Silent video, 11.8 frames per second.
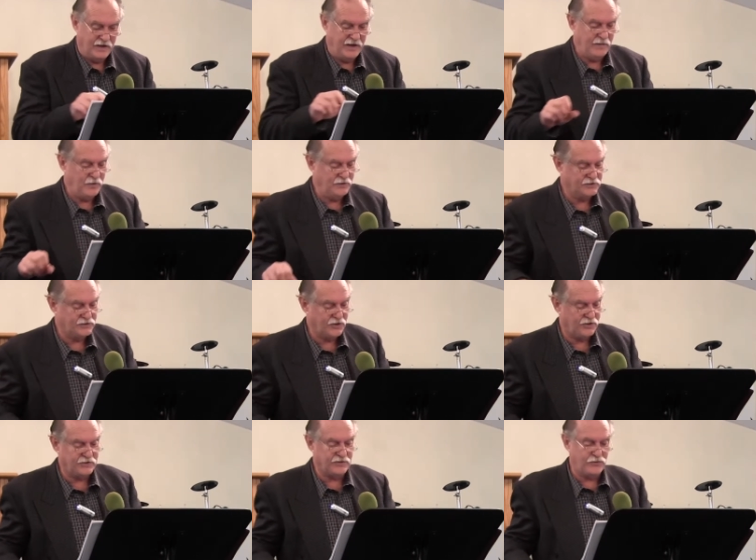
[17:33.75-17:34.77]
Hebrews
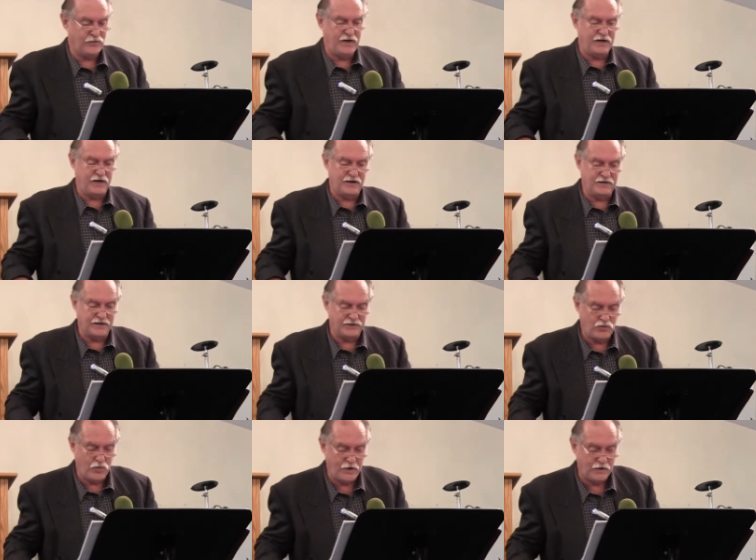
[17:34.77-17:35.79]
3 uh, and
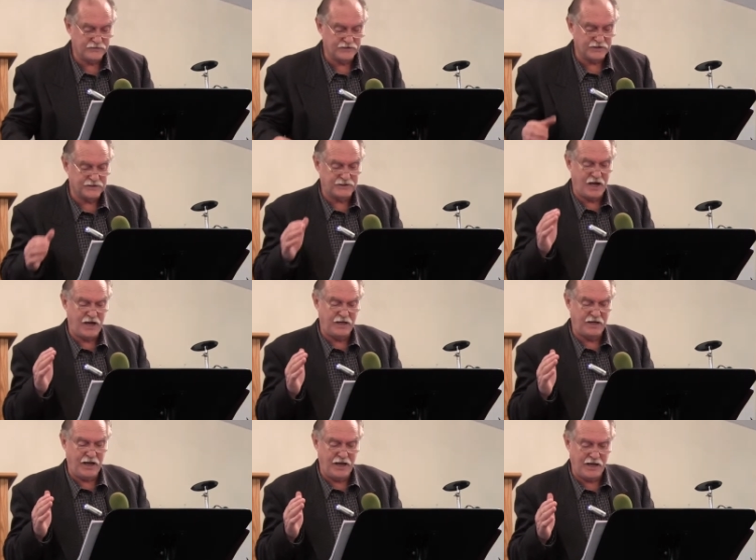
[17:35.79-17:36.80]
12 says,
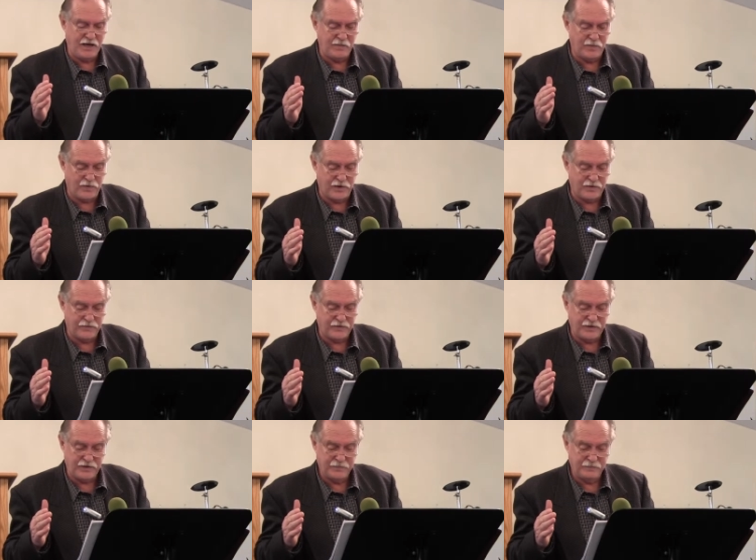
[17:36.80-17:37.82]
Take heed,
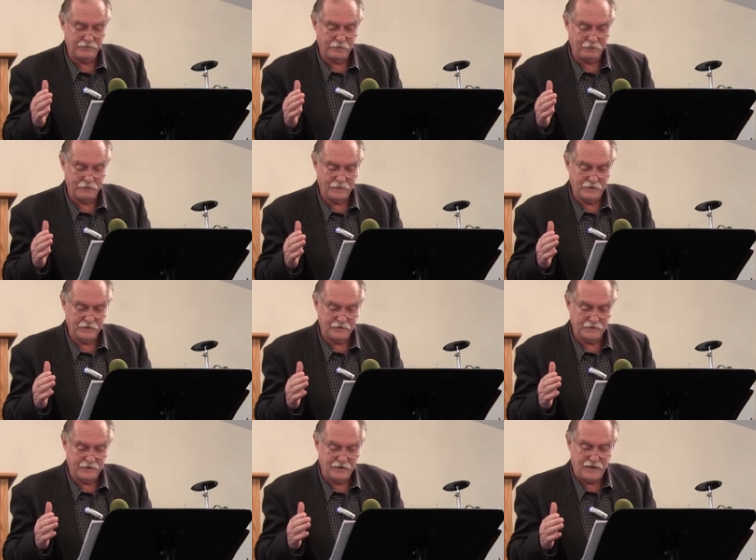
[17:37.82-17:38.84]
brethren,
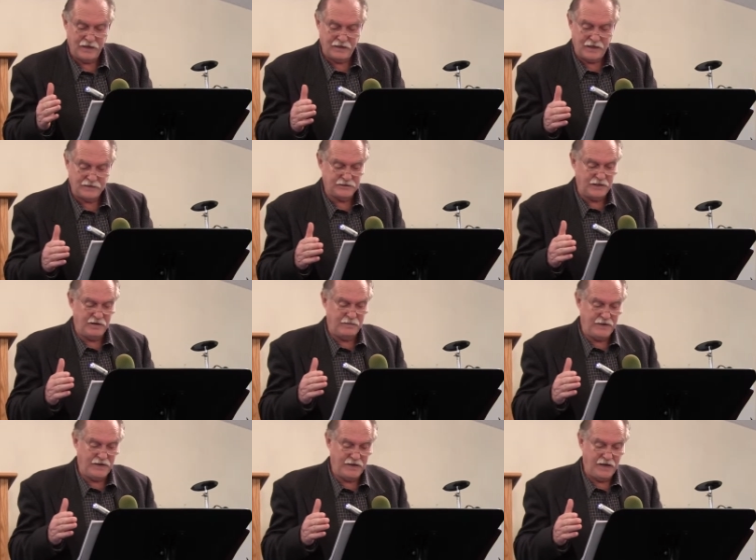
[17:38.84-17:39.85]
lest there
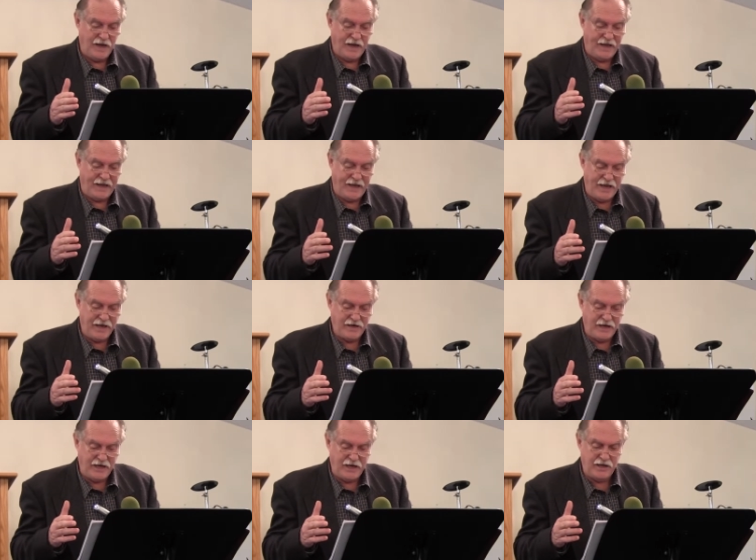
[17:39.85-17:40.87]
be in
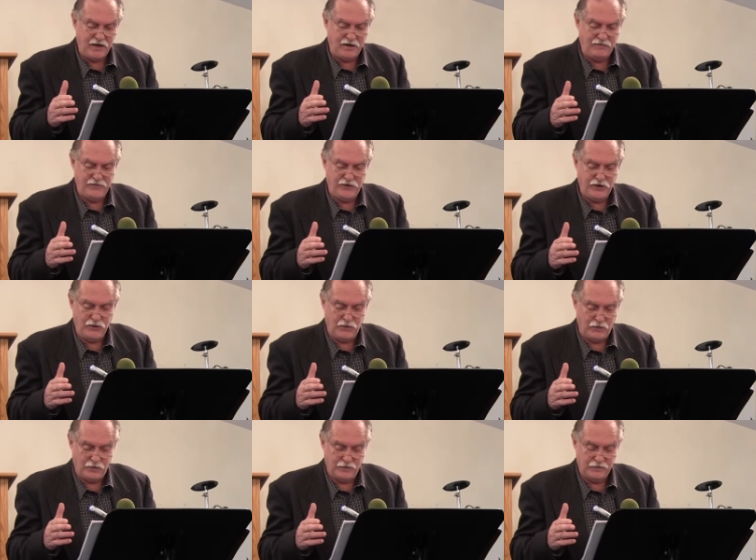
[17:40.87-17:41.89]
any of
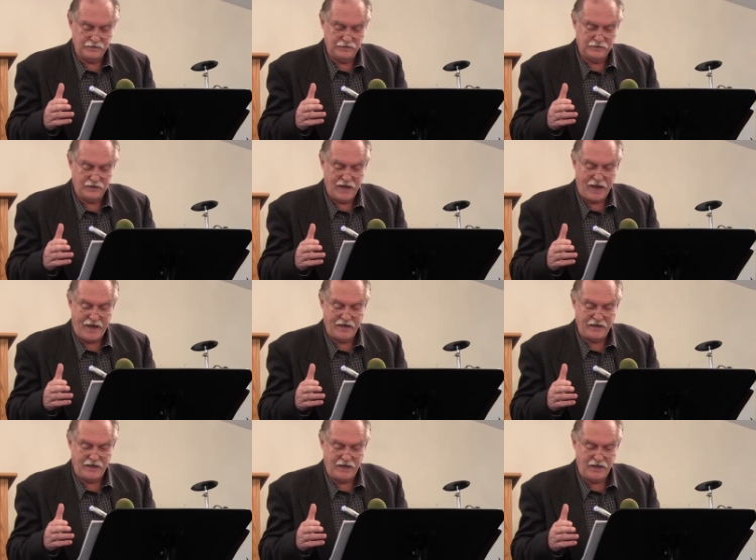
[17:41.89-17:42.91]
you
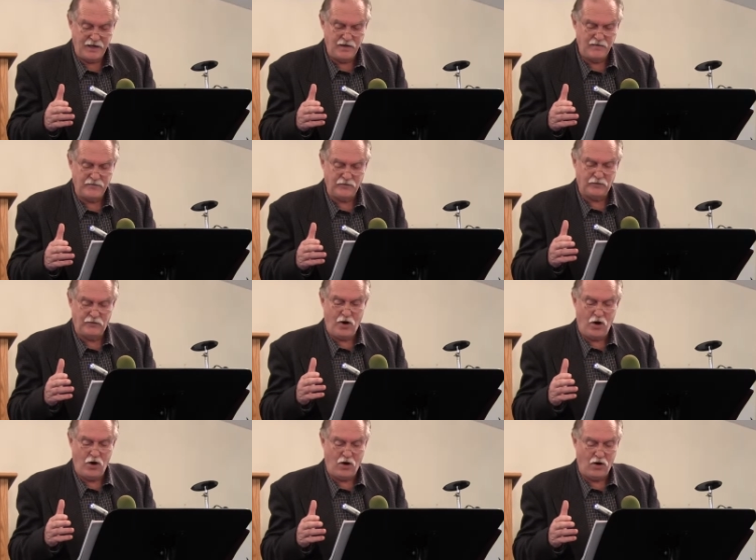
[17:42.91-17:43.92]
an evil
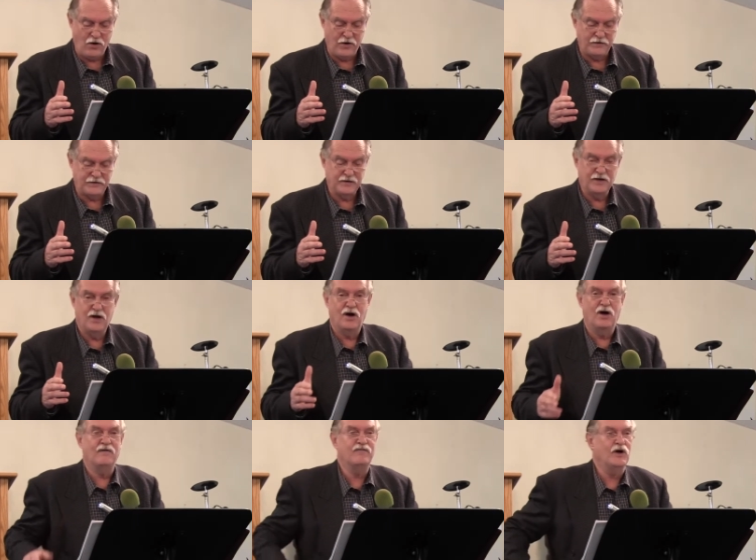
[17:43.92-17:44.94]
heart
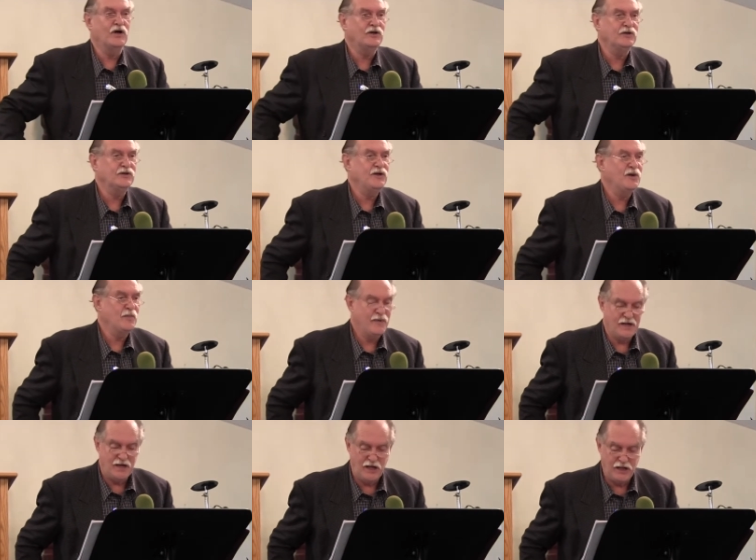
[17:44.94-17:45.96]
of
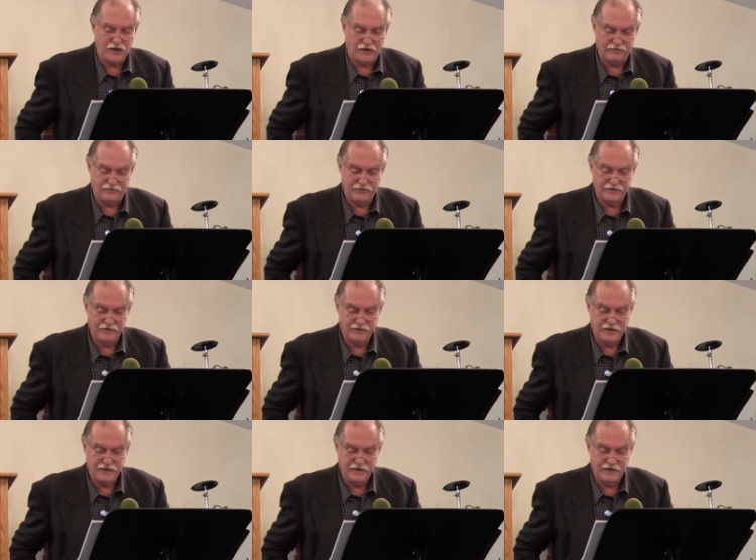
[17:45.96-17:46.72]
unbelief,